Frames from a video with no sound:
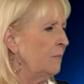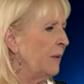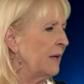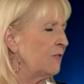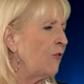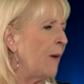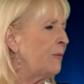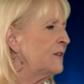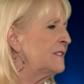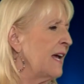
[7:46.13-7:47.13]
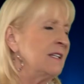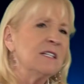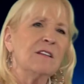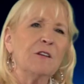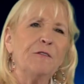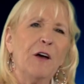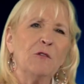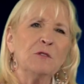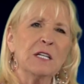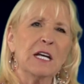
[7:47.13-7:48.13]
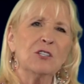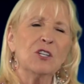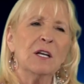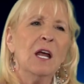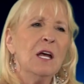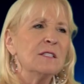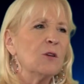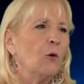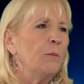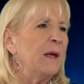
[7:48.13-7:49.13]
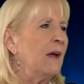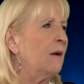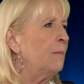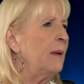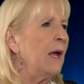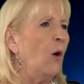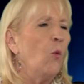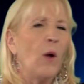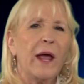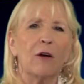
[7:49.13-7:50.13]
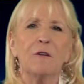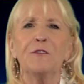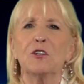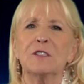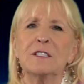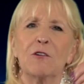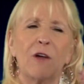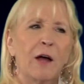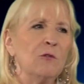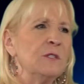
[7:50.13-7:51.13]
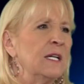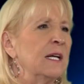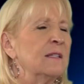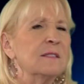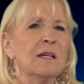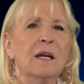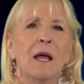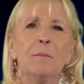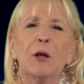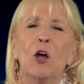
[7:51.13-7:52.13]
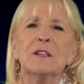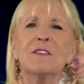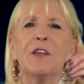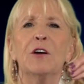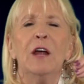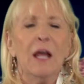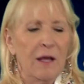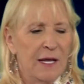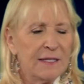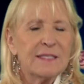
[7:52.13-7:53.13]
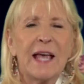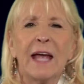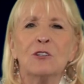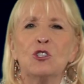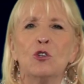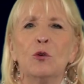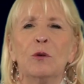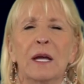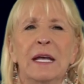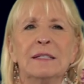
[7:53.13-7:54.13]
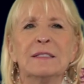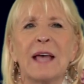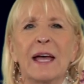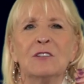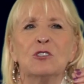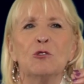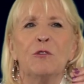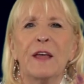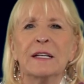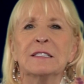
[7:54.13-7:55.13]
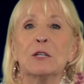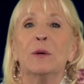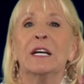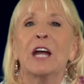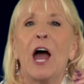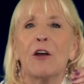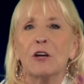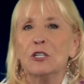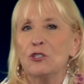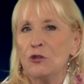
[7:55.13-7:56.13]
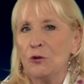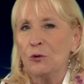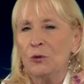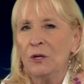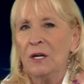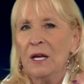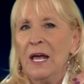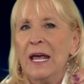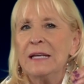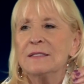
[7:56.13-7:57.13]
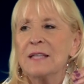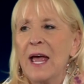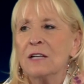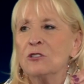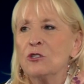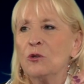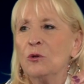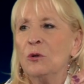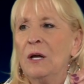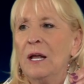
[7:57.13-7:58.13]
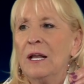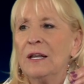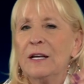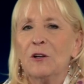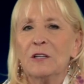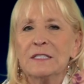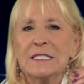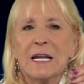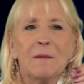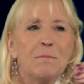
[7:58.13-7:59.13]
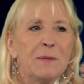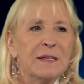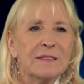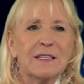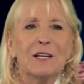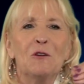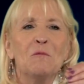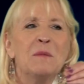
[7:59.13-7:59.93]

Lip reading: but it represented the foundation. So be aware of your surroundings, because he sends you things to encourage you. He sends you little tidbits, little